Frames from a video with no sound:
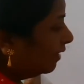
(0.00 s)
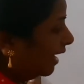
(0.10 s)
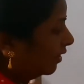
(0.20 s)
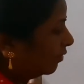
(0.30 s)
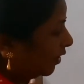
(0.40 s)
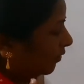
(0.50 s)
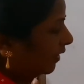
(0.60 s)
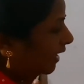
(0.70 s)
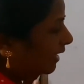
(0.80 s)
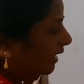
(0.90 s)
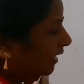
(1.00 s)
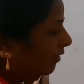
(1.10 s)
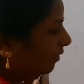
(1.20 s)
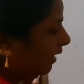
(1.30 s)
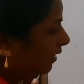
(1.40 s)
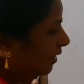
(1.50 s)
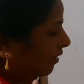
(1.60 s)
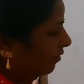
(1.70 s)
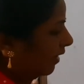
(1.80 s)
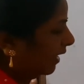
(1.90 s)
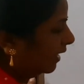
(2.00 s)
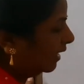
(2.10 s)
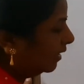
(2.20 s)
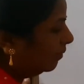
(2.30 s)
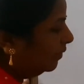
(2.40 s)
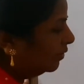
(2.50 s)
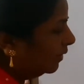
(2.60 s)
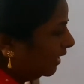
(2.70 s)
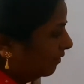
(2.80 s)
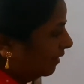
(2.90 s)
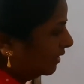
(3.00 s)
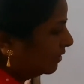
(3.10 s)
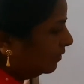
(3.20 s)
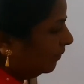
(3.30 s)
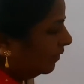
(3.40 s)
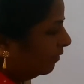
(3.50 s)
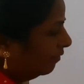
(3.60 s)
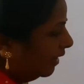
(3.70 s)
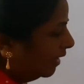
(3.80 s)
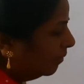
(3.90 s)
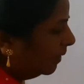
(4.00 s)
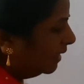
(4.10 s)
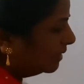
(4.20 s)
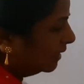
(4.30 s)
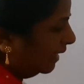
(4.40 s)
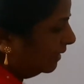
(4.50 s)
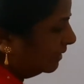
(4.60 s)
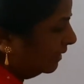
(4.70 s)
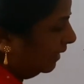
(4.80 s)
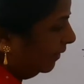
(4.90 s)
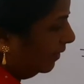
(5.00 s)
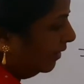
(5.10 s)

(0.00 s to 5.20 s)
value what we are taking 1. Finally, mu equals to 1 by sine C.